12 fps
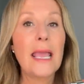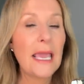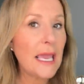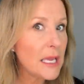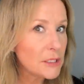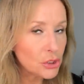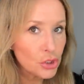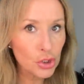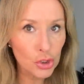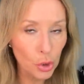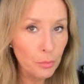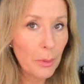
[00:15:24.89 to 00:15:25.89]
It's
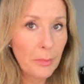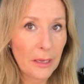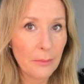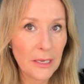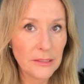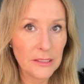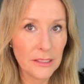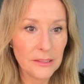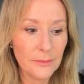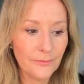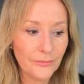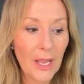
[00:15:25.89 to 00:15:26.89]
super pigmented.
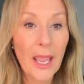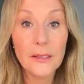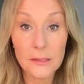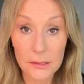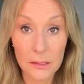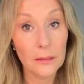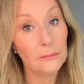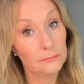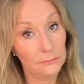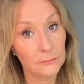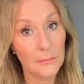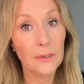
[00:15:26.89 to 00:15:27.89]
Hence the
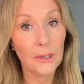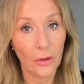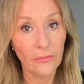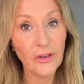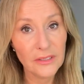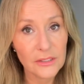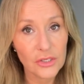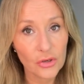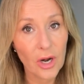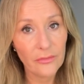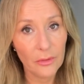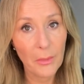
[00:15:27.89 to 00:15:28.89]
go fast
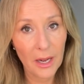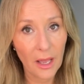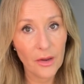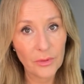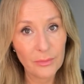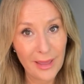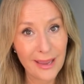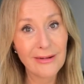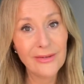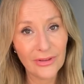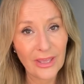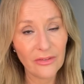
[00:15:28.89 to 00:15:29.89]
strife on my Live with Mary,
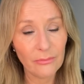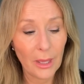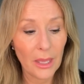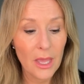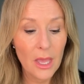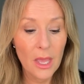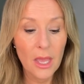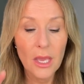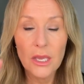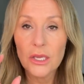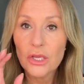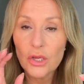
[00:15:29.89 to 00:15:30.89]
forgive me.
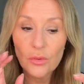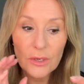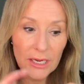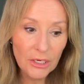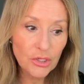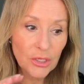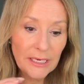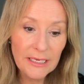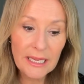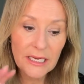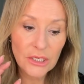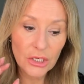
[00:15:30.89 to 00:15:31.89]
You literally
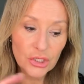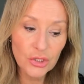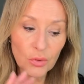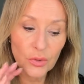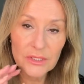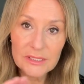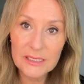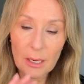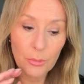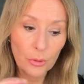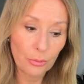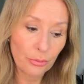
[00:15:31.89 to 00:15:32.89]
need a short
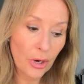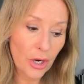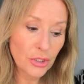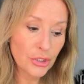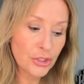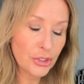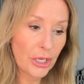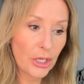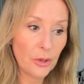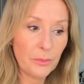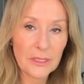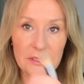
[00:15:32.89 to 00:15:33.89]
stubbled brush. It
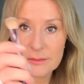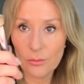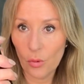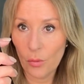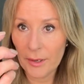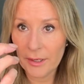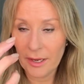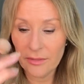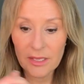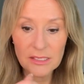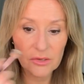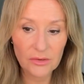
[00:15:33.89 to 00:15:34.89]
could be a small one like
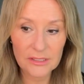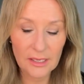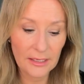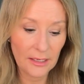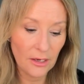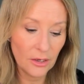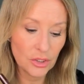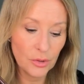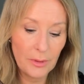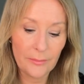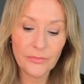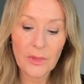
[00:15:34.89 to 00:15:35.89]
this or a slightly larger
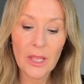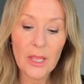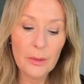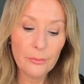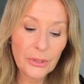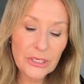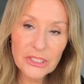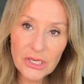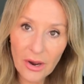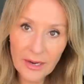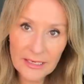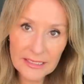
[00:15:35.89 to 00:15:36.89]
one. Put a
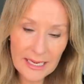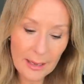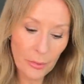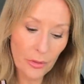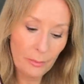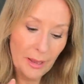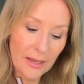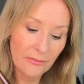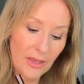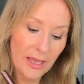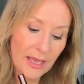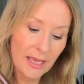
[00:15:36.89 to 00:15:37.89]
tiny dab on the back of
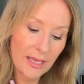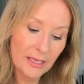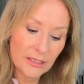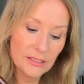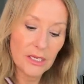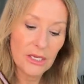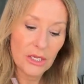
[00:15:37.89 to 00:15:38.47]
your hand.